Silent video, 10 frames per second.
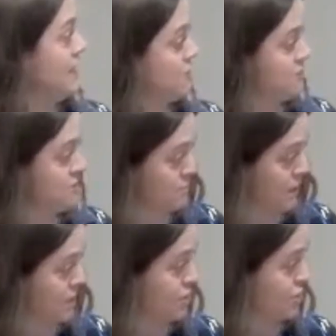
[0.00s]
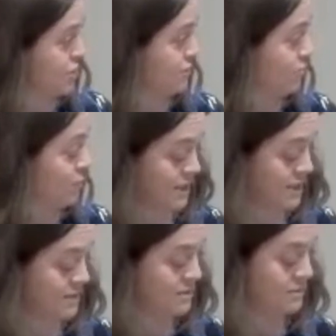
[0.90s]
here's a picture of what
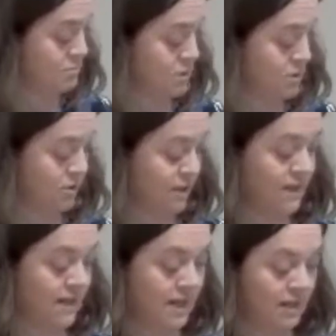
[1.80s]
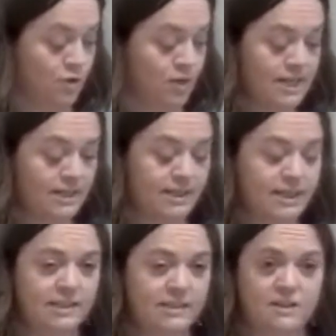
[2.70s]
that symbol that they created. They
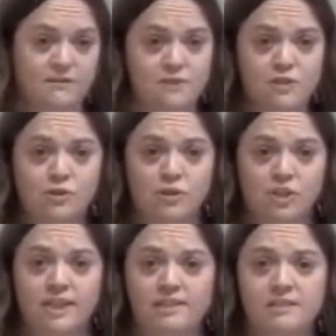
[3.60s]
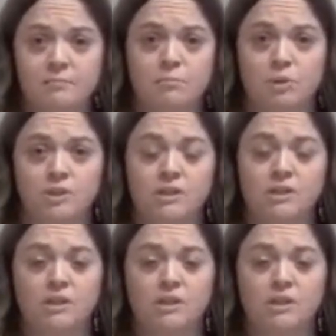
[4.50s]
needed an official-looking symbol